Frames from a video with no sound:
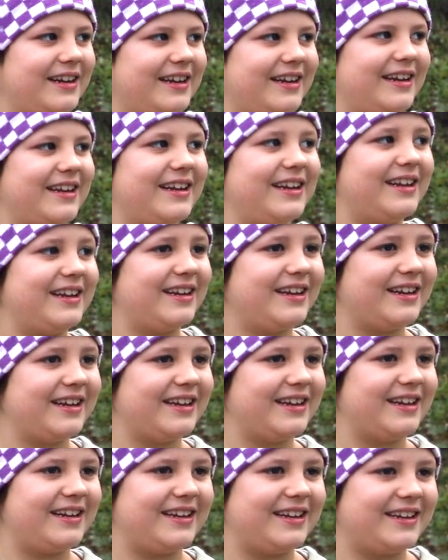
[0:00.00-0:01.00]

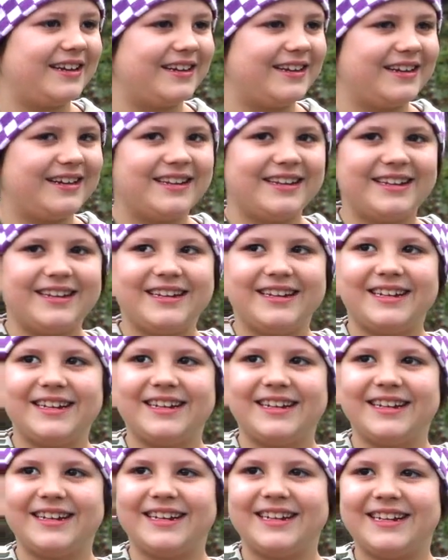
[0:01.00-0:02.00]

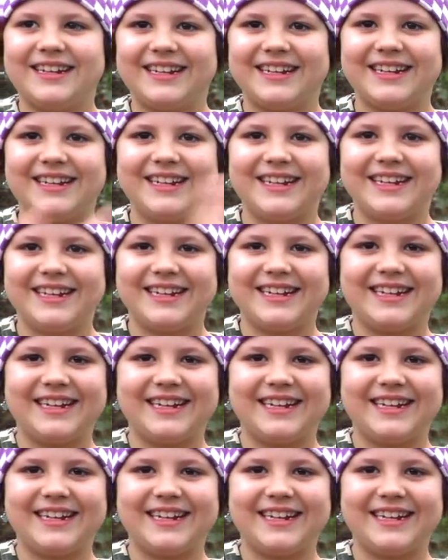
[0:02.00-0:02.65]
This person isn't speaking.